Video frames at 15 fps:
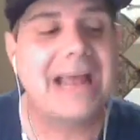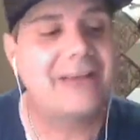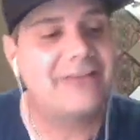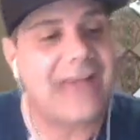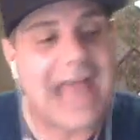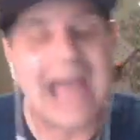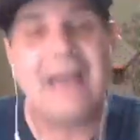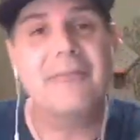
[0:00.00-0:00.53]
It
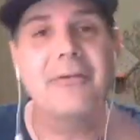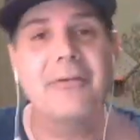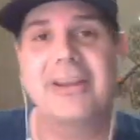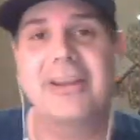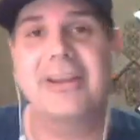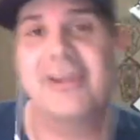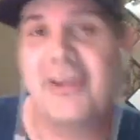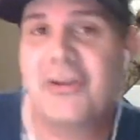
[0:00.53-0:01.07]
has
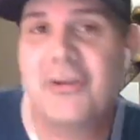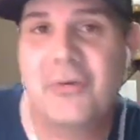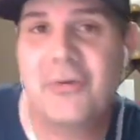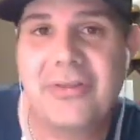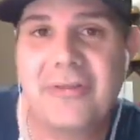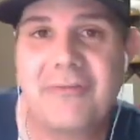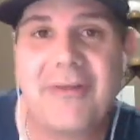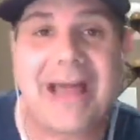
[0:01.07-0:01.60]
everything to
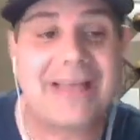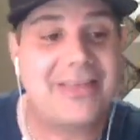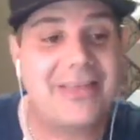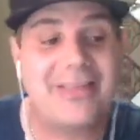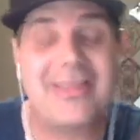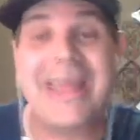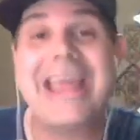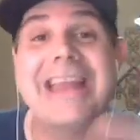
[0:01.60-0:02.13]
do with the
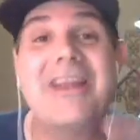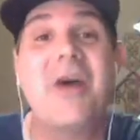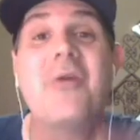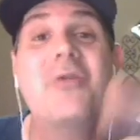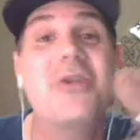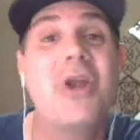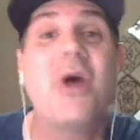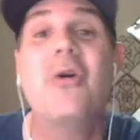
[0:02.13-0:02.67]
fact that
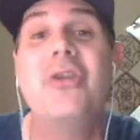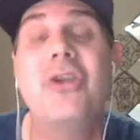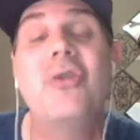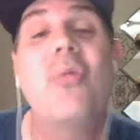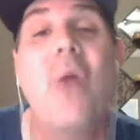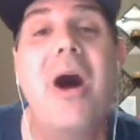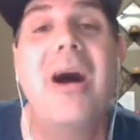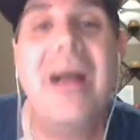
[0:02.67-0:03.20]
they don't
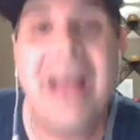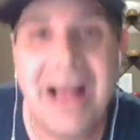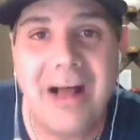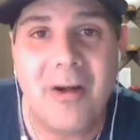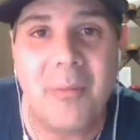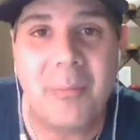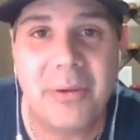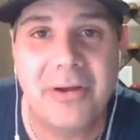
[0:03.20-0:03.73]
know you want
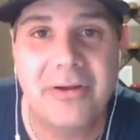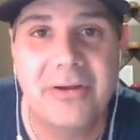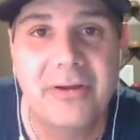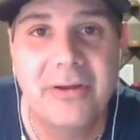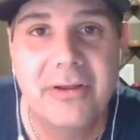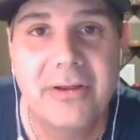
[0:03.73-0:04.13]
help.